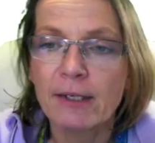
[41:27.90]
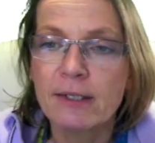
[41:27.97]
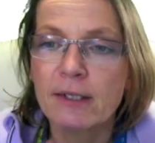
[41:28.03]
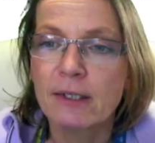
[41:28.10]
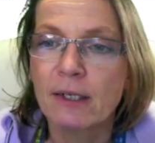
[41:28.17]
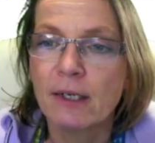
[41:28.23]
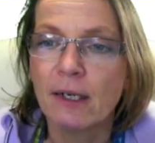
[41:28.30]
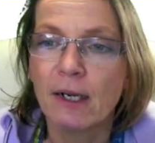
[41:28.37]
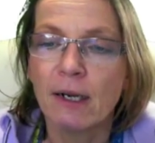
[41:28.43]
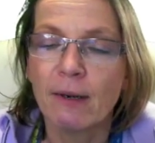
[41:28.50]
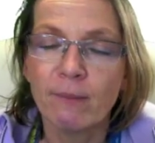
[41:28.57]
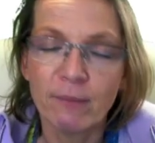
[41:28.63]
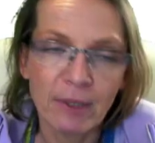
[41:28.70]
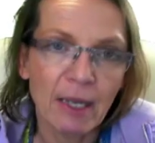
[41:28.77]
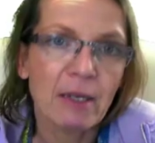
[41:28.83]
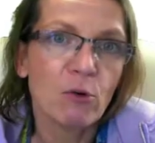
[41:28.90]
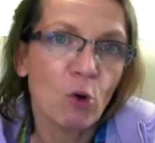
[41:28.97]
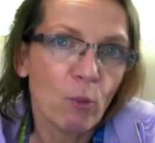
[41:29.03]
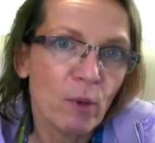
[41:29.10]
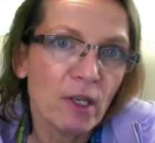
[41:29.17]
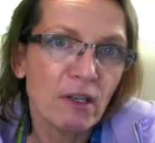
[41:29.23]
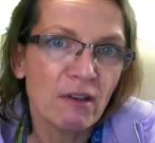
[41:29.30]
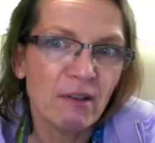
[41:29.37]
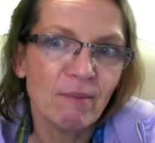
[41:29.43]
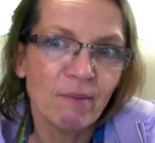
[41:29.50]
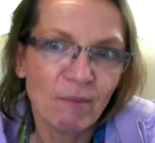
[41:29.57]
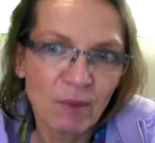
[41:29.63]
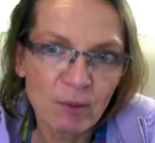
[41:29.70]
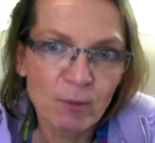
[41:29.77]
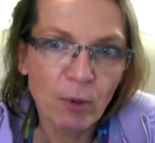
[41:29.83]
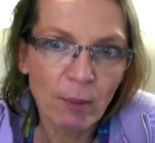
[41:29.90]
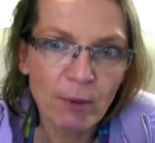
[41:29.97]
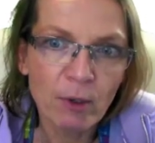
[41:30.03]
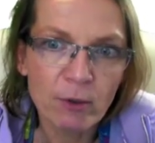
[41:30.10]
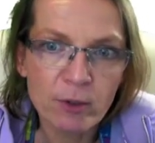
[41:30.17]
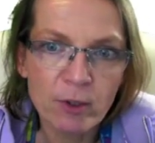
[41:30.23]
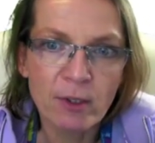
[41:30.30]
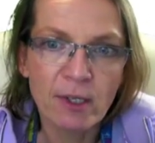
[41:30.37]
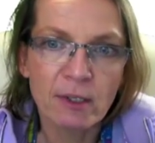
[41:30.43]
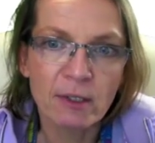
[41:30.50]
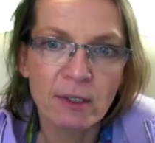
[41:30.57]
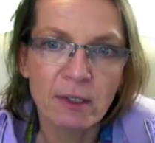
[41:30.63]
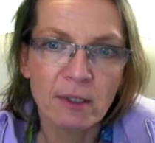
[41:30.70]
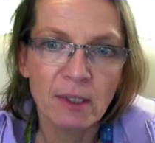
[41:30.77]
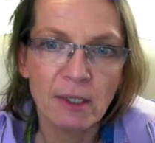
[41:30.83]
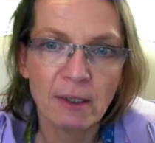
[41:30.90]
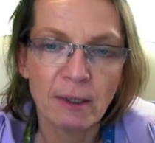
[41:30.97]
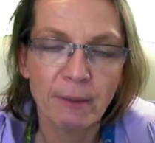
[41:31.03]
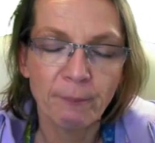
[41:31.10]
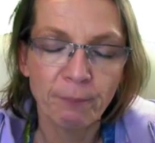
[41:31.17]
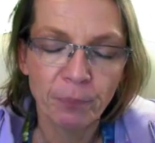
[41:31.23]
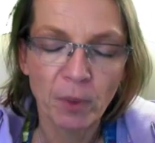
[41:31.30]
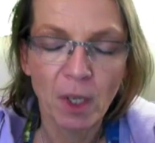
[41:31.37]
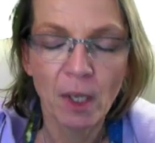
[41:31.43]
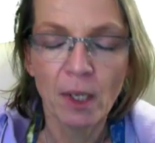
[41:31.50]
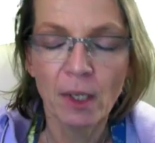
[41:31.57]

and yeah, normally it's probably also that the